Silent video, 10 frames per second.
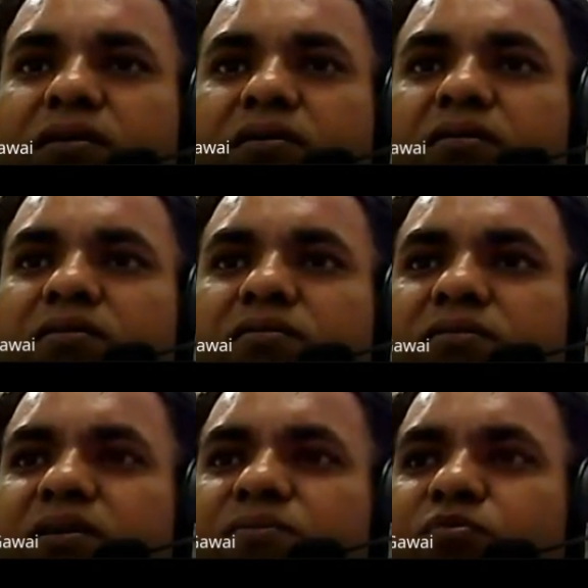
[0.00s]

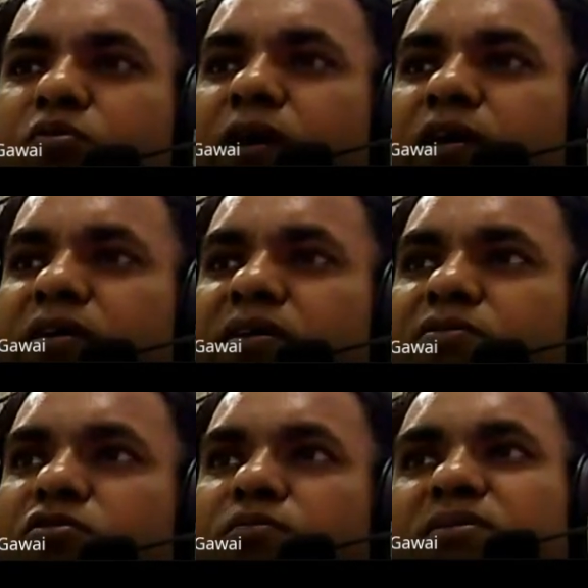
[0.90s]
then probiotic drops.